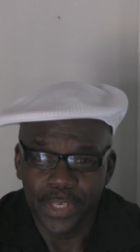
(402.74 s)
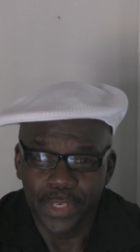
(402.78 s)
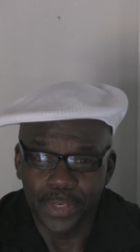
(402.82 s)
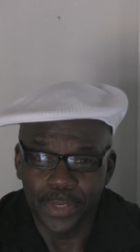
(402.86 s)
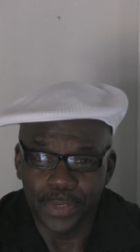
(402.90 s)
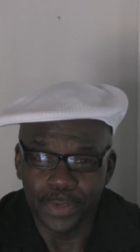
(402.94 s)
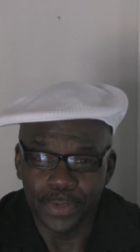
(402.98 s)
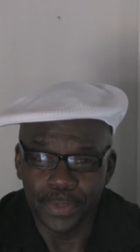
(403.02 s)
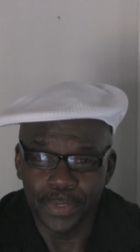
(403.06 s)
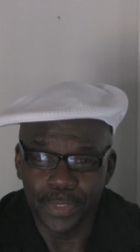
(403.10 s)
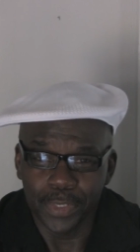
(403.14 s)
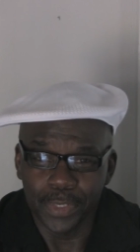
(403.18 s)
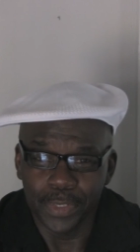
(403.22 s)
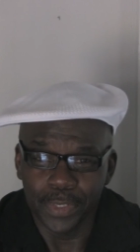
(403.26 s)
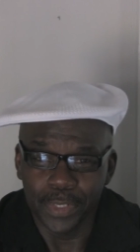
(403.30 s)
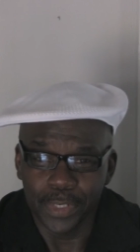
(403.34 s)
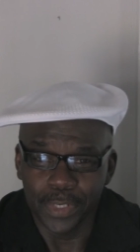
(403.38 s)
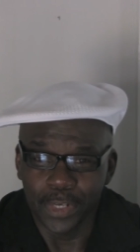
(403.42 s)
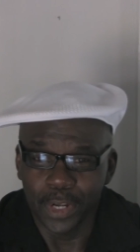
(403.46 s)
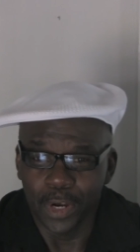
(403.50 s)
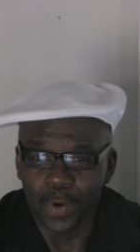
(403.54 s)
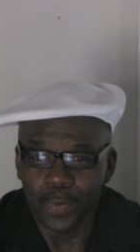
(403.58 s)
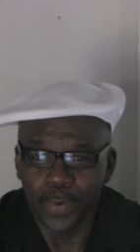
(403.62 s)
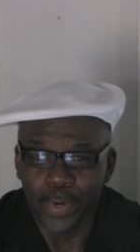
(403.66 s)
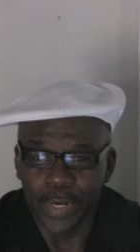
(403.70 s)

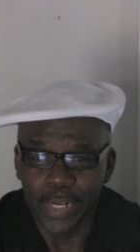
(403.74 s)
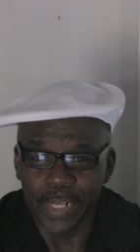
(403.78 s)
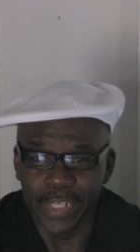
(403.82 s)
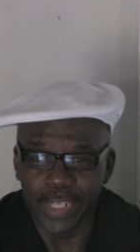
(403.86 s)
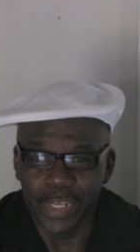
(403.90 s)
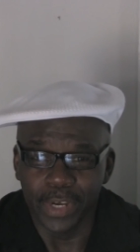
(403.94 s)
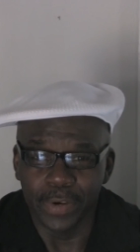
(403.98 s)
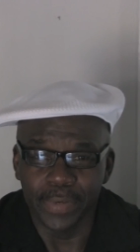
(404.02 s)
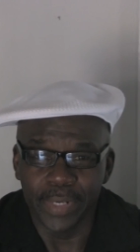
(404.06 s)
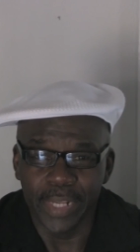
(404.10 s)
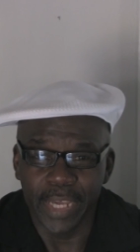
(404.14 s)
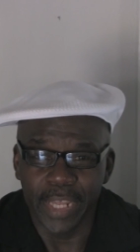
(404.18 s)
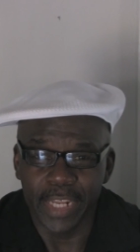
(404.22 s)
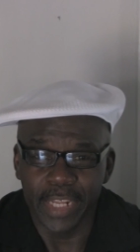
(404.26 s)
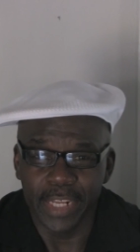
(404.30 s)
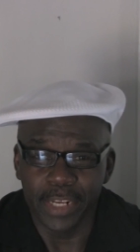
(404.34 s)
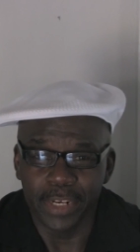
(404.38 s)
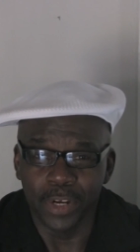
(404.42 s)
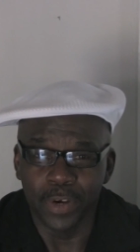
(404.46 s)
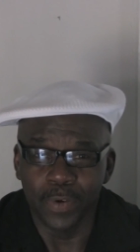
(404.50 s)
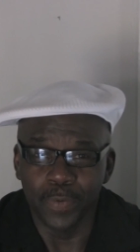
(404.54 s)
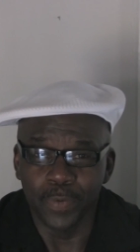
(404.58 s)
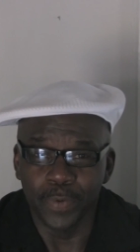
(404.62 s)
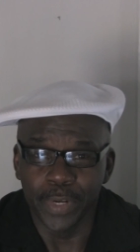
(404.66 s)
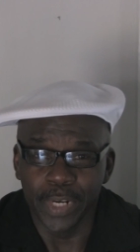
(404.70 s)
you don't want to donate or you
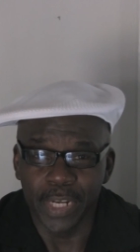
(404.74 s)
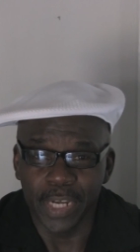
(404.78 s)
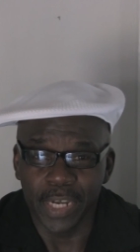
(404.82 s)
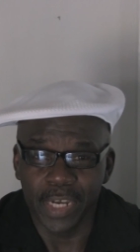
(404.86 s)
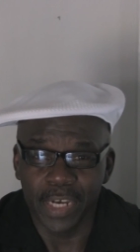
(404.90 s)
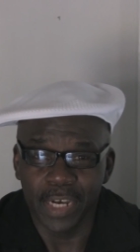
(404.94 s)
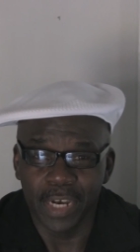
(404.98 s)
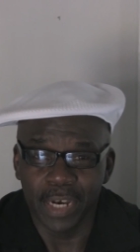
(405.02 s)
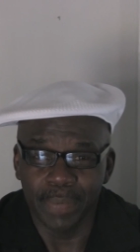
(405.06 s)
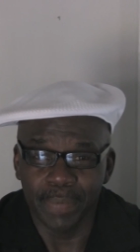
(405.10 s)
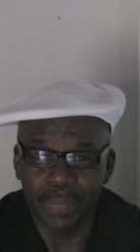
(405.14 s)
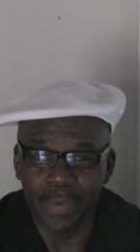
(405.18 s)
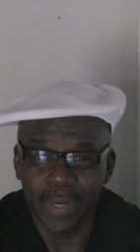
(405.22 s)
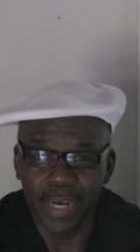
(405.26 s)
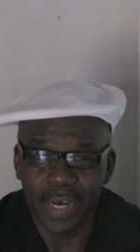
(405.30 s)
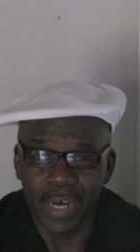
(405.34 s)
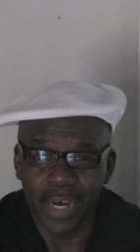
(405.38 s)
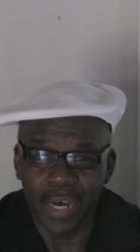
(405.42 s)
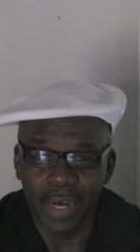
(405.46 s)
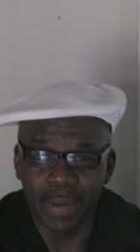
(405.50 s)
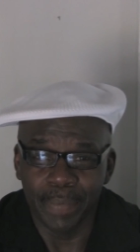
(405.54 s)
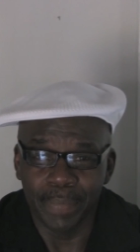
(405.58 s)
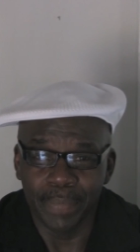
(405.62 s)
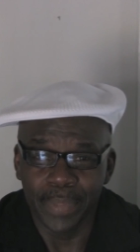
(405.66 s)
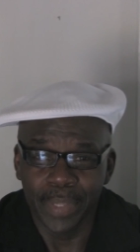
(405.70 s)
don't want to come.
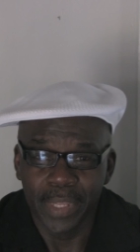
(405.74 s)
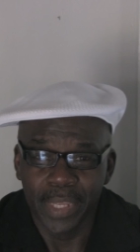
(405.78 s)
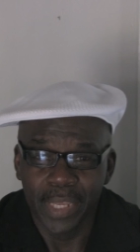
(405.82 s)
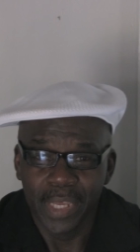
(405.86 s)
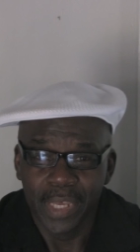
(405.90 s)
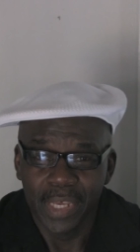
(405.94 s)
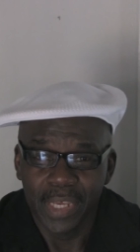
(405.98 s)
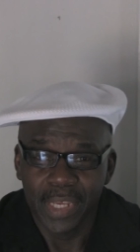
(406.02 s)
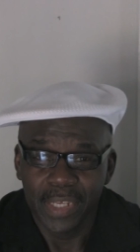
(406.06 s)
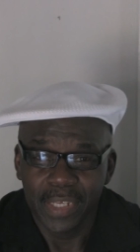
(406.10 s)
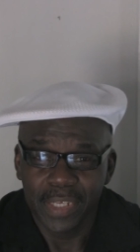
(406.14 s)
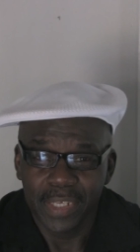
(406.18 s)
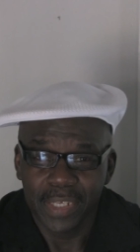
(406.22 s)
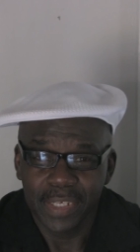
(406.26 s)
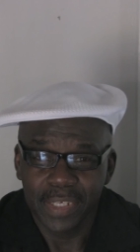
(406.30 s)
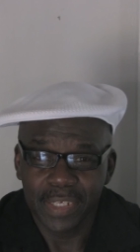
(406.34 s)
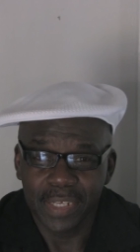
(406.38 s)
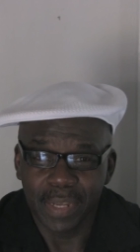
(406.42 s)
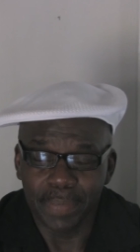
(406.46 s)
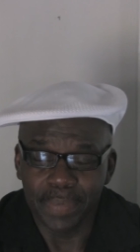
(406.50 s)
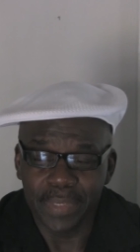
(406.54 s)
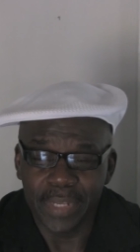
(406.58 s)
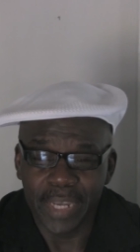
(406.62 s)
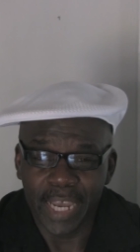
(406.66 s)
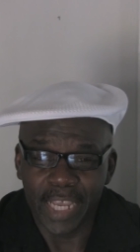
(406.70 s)

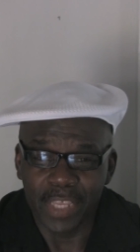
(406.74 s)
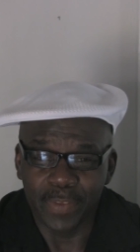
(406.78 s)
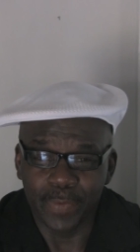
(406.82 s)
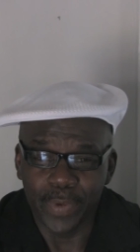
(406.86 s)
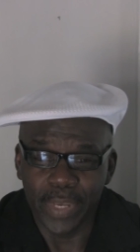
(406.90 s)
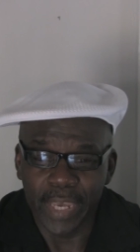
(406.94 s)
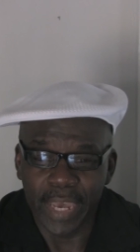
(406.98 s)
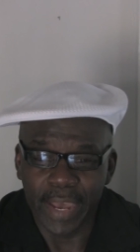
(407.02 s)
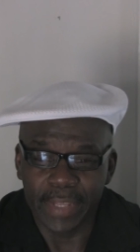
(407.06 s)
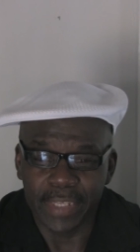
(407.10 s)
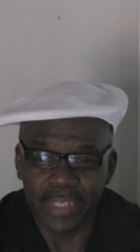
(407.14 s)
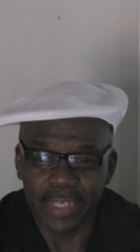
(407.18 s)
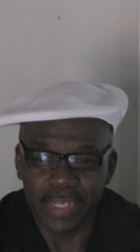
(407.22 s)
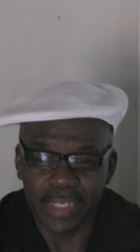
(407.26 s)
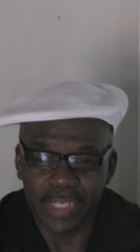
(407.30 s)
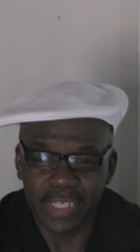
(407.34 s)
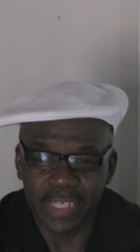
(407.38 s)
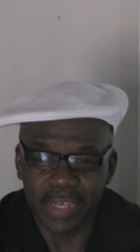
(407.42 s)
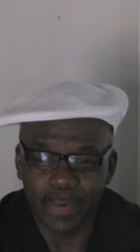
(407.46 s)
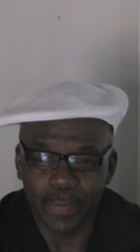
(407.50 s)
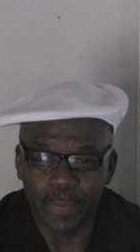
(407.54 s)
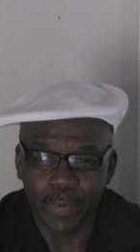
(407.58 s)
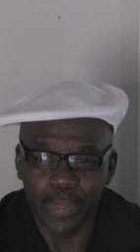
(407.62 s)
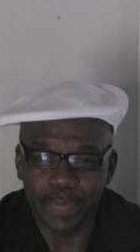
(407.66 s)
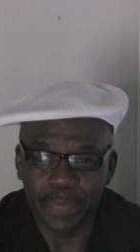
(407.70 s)
Sometimes we have to
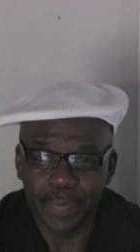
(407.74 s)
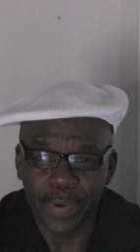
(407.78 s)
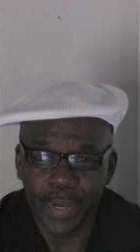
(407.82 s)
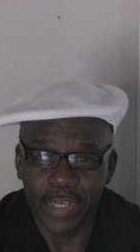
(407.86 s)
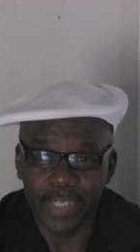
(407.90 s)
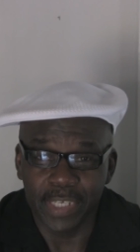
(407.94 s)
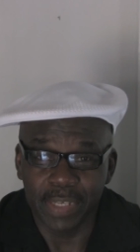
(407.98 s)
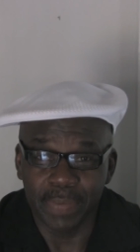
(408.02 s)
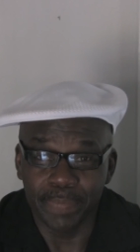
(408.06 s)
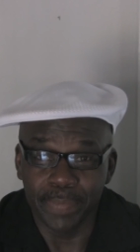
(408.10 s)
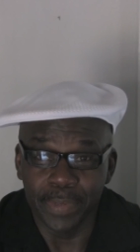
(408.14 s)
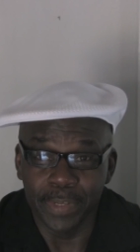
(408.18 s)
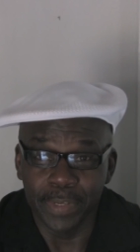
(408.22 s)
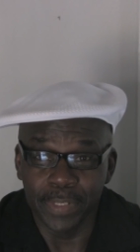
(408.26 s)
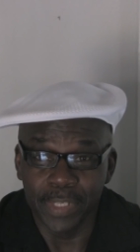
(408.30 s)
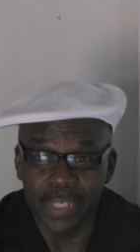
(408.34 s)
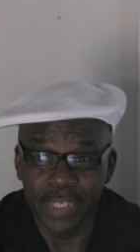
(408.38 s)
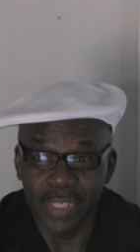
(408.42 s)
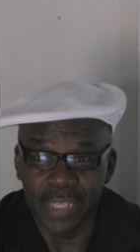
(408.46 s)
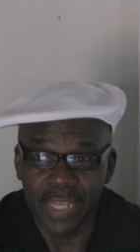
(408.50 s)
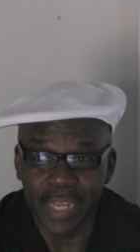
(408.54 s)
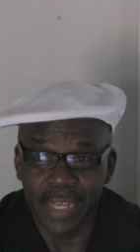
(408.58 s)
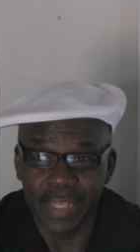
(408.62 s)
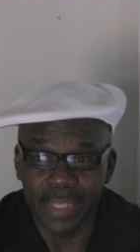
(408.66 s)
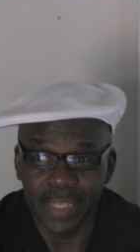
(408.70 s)
accept
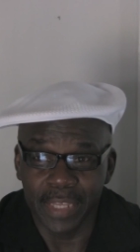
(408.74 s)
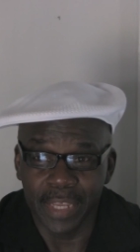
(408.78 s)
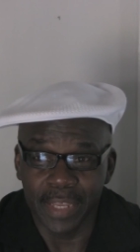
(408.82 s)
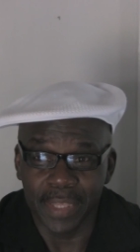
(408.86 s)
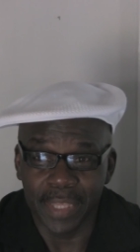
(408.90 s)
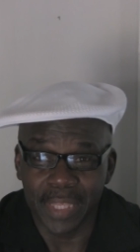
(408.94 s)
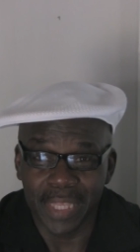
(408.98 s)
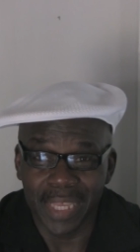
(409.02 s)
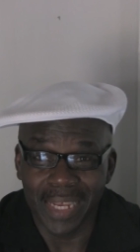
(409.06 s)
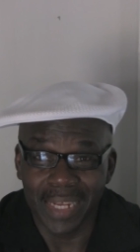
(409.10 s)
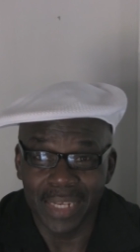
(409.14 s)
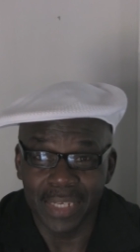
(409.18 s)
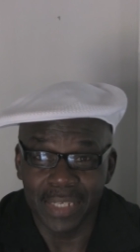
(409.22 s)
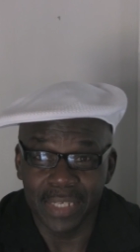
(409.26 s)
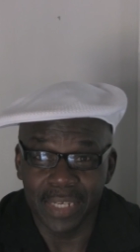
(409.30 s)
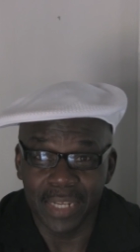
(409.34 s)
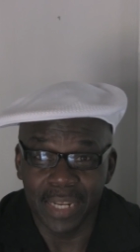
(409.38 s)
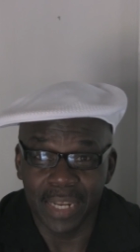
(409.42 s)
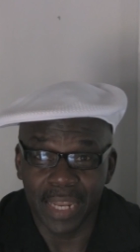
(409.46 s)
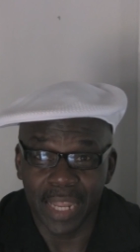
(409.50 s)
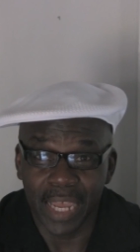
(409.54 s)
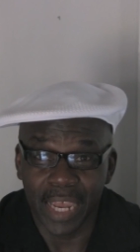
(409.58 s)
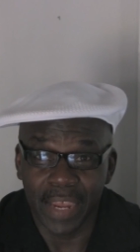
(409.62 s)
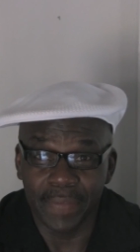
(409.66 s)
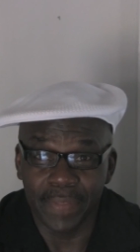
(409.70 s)
responsibility that there are things
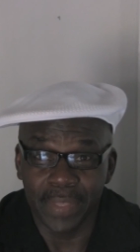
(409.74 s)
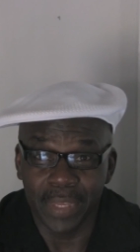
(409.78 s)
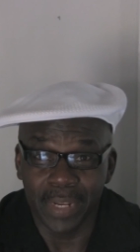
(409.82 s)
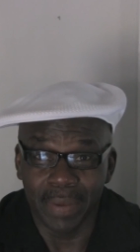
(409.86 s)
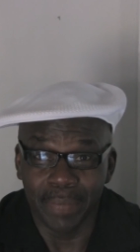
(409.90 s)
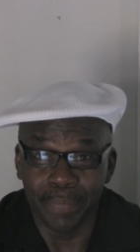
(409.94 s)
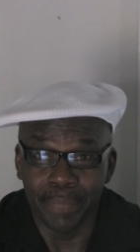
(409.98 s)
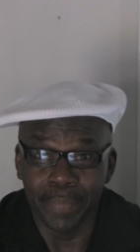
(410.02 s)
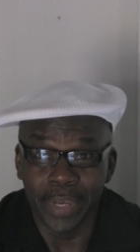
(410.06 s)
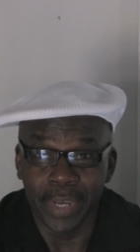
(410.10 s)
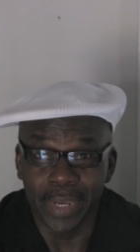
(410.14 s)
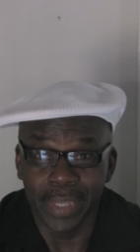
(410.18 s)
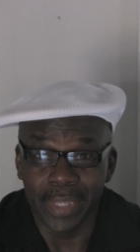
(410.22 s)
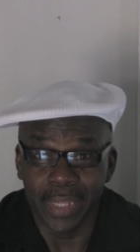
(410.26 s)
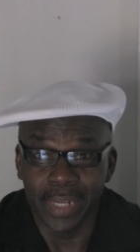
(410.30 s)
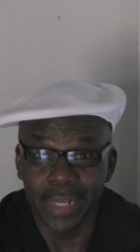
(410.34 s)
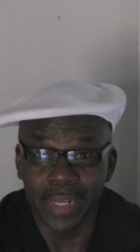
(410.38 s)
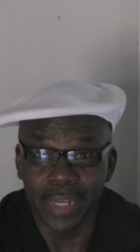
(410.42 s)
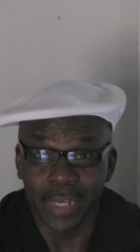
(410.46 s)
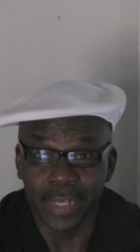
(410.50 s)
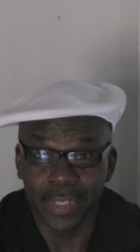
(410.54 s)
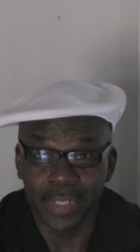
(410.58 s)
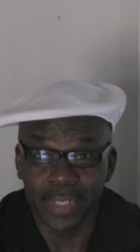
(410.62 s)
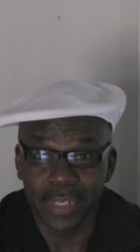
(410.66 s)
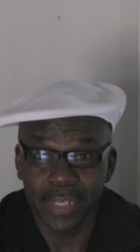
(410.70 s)
in life that are bigger than
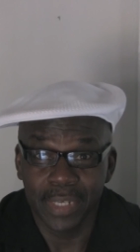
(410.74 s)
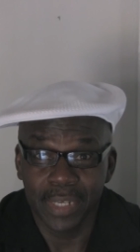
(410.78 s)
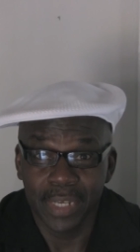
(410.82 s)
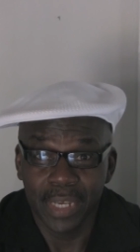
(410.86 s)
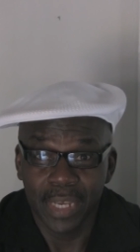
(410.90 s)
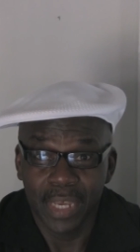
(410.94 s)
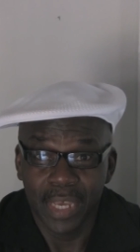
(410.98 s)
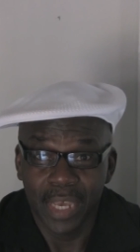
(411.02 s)
us.